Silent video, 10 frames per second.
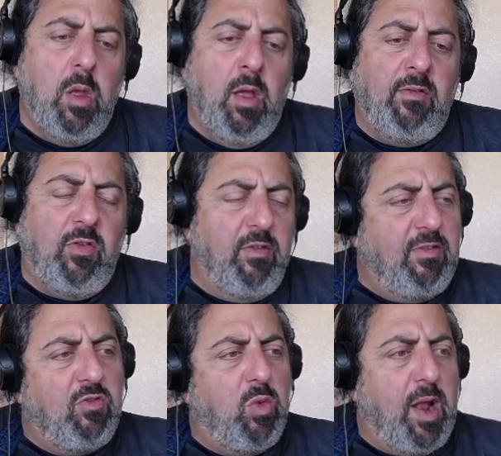So this
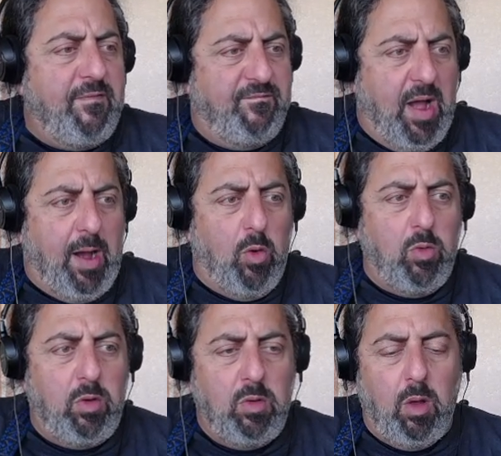is what I
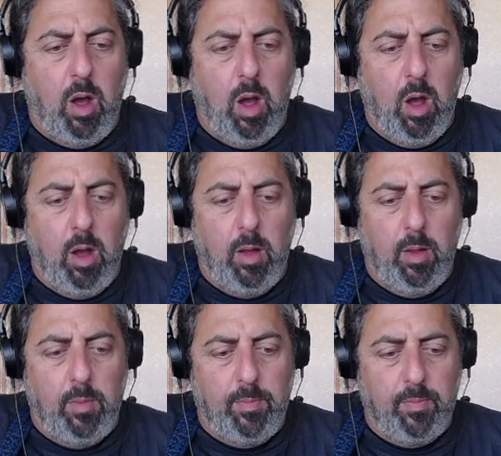found.
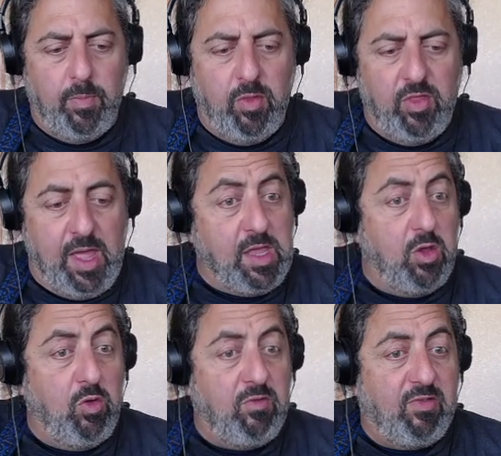They
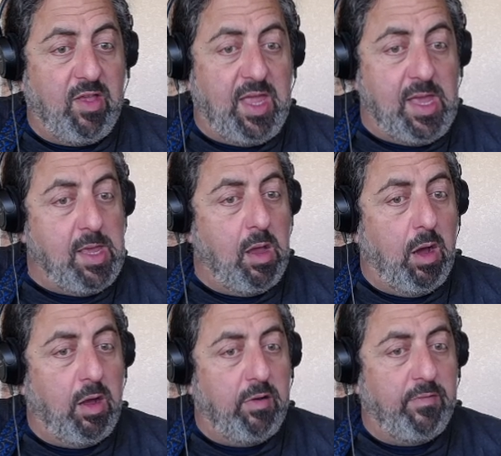use the key
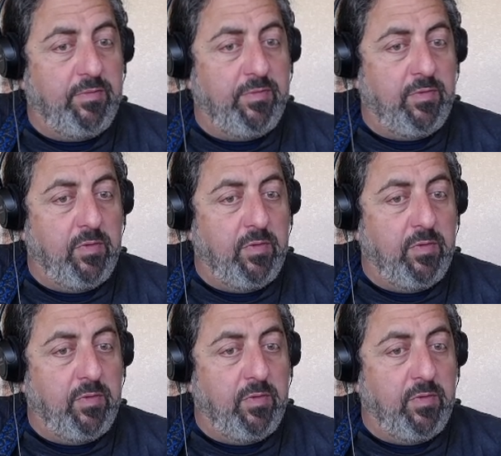of